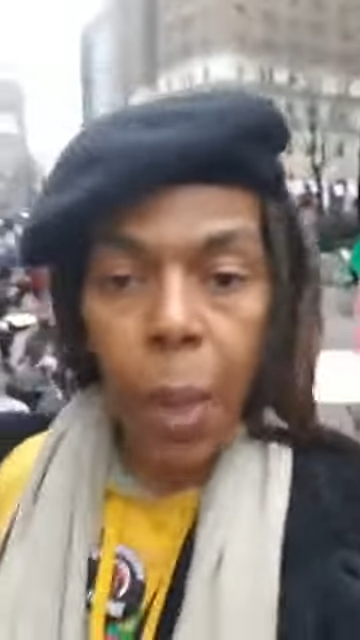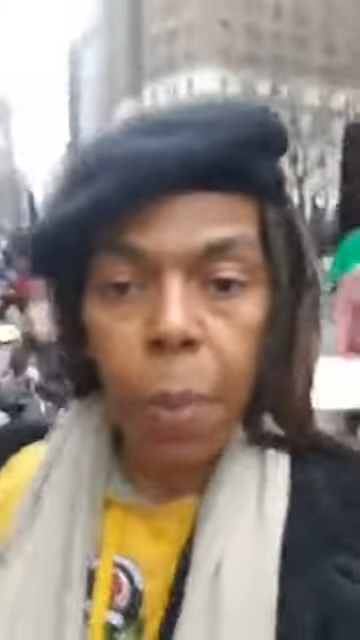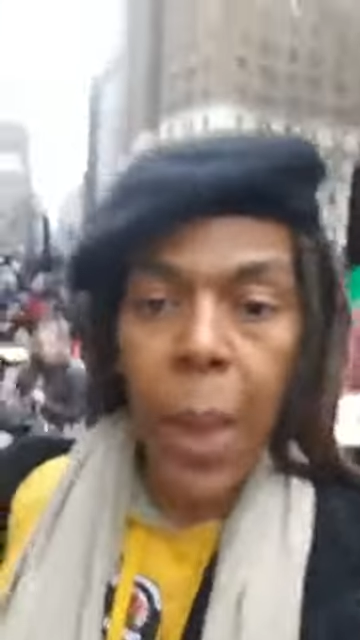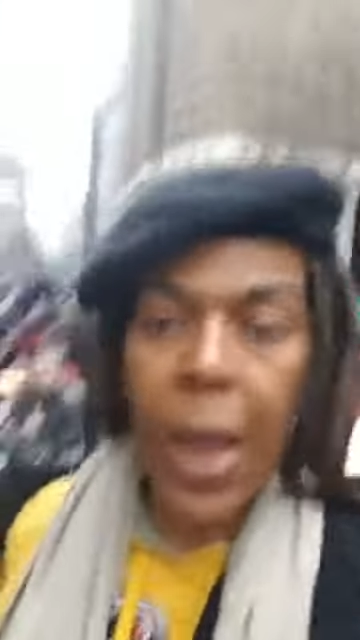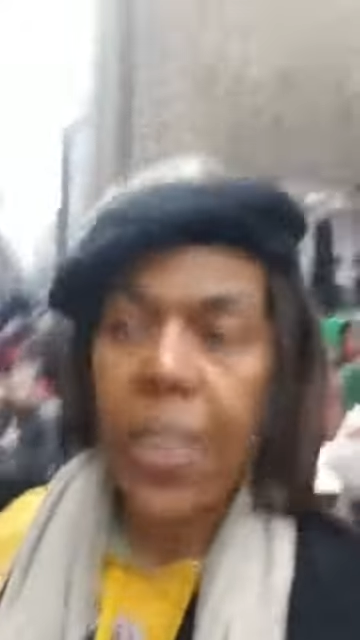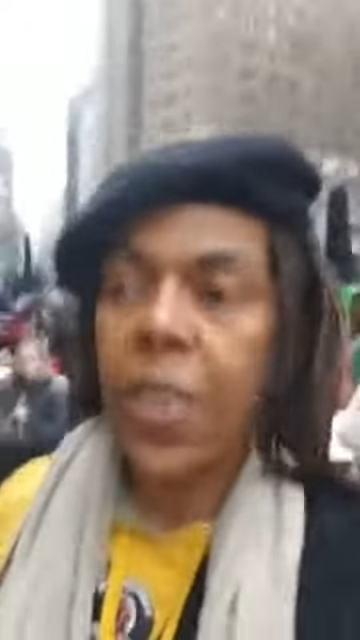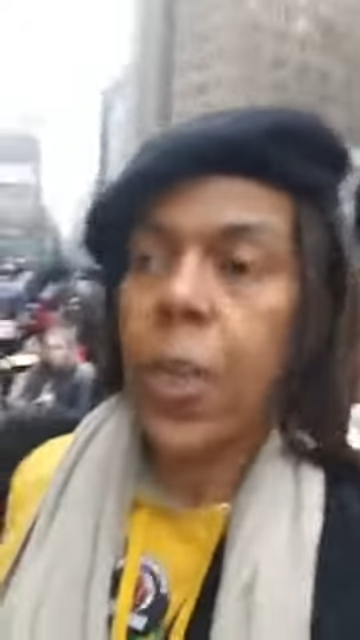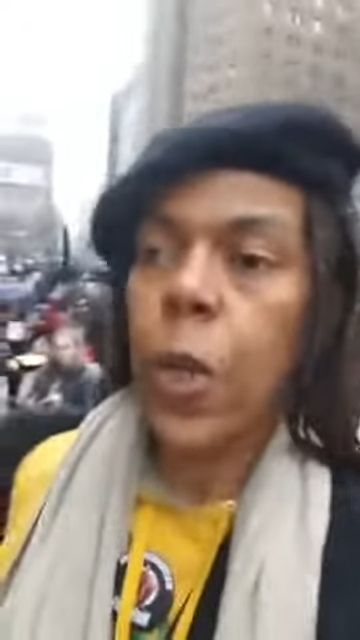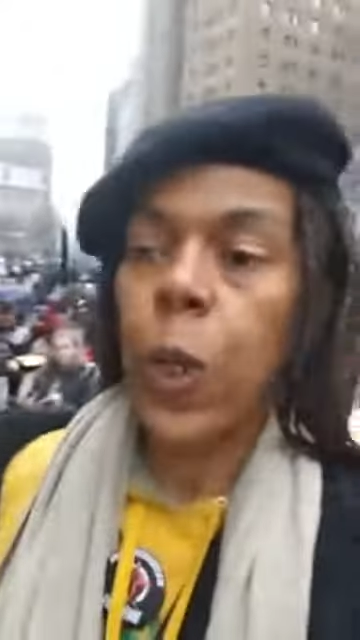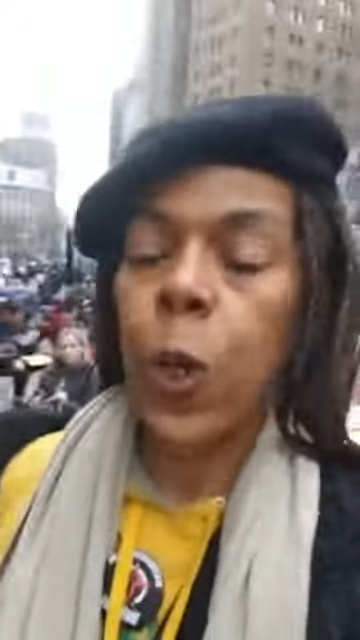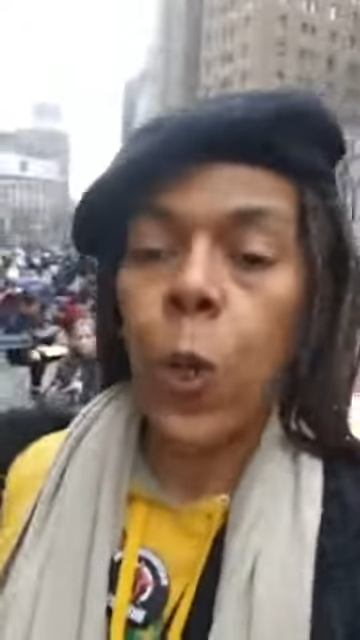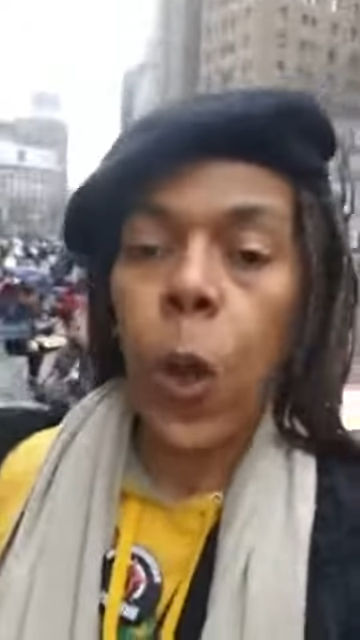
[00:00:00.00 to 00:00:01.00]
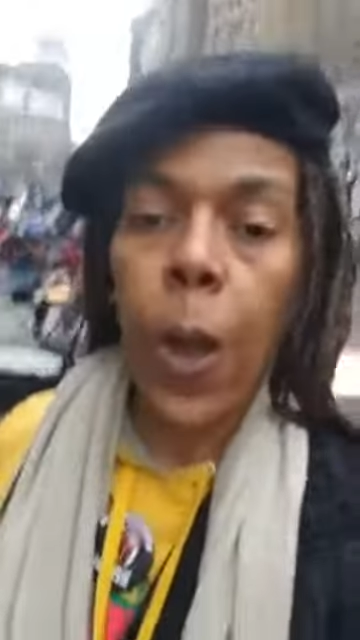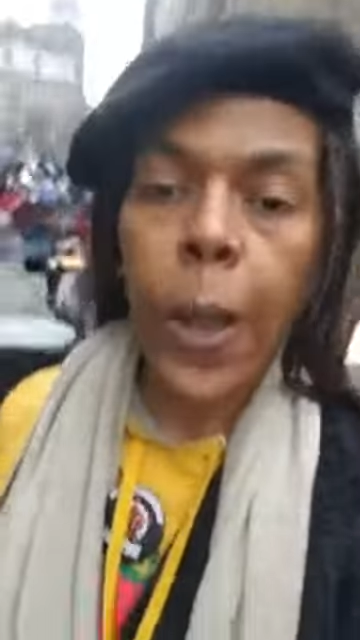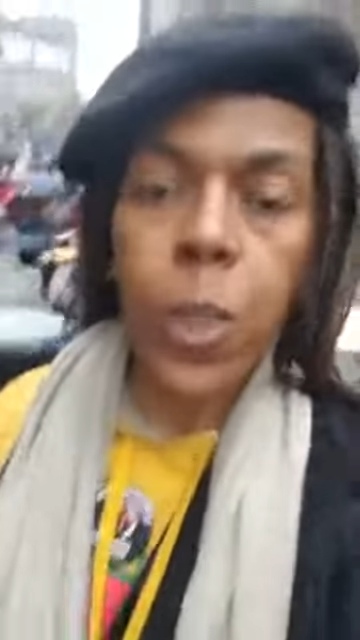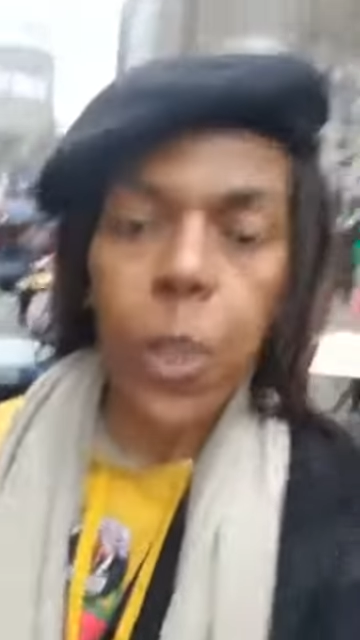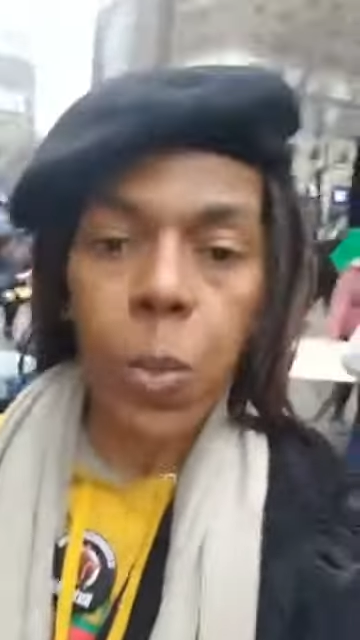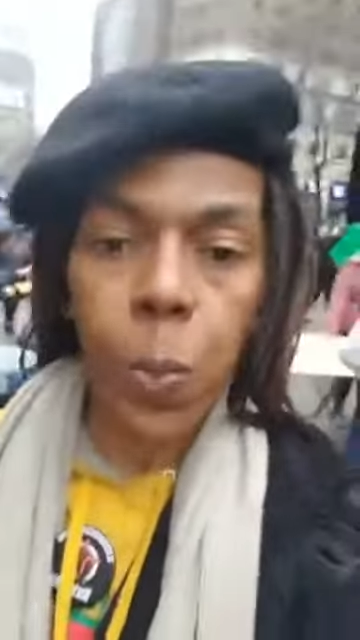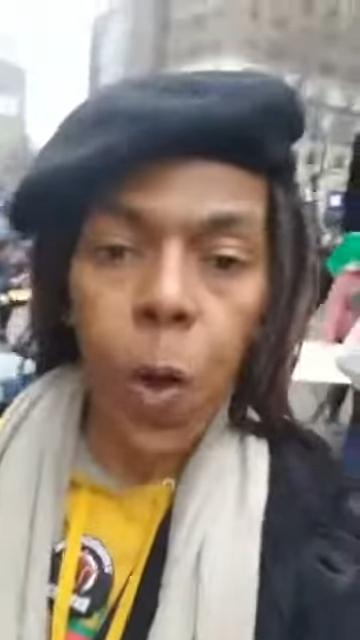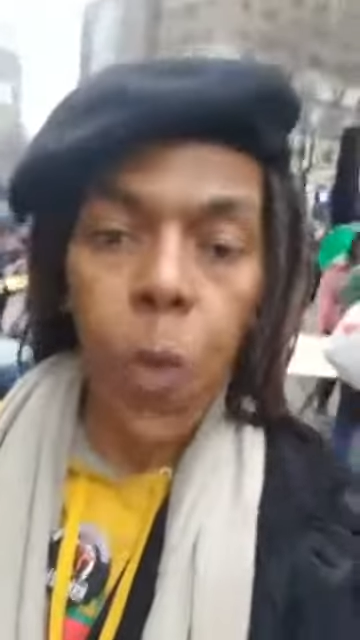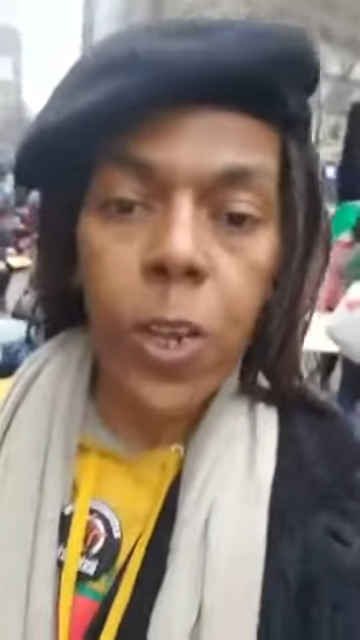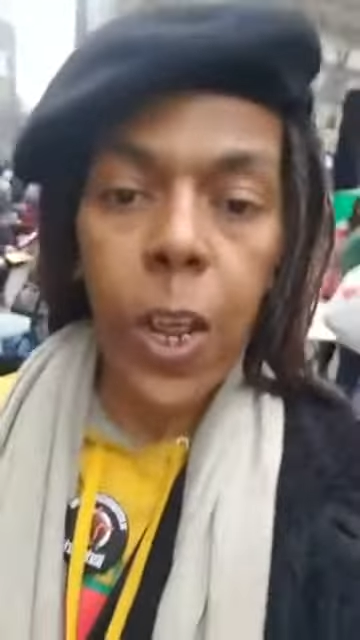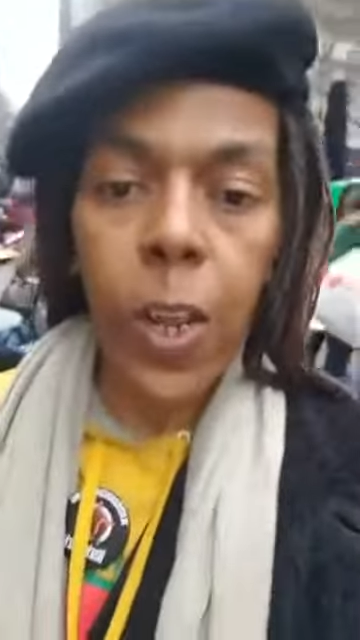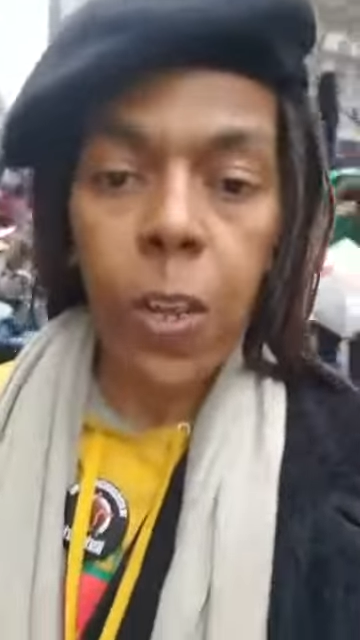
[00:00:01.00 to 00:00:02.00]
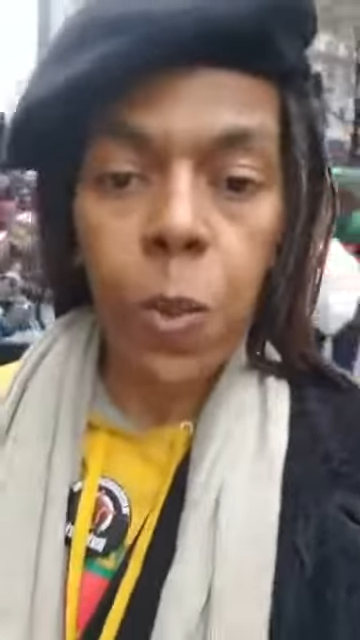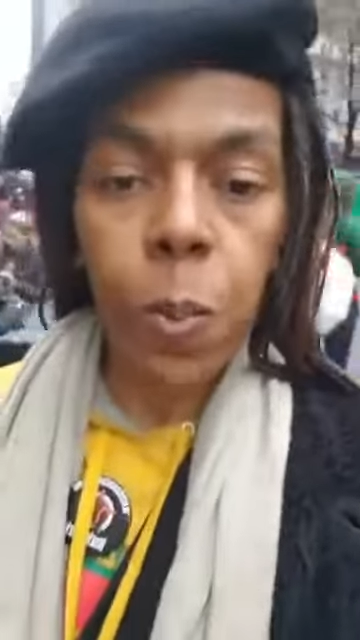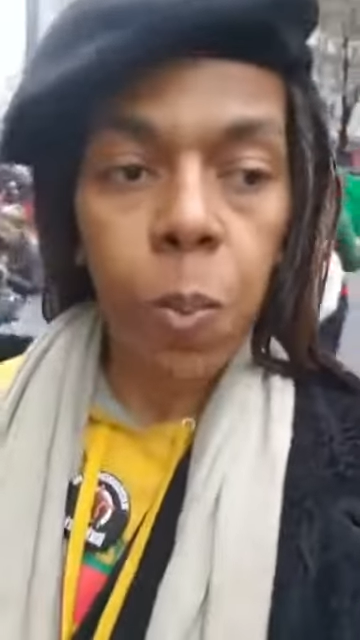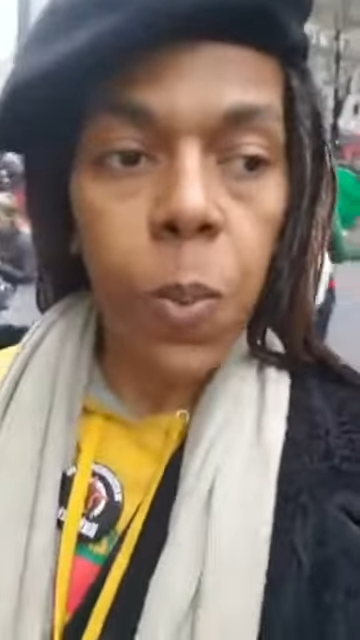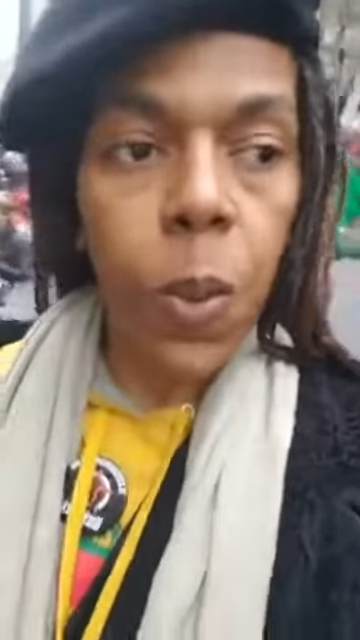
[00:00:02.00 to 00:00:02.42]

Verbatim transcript: I'm back still in New York at this protest.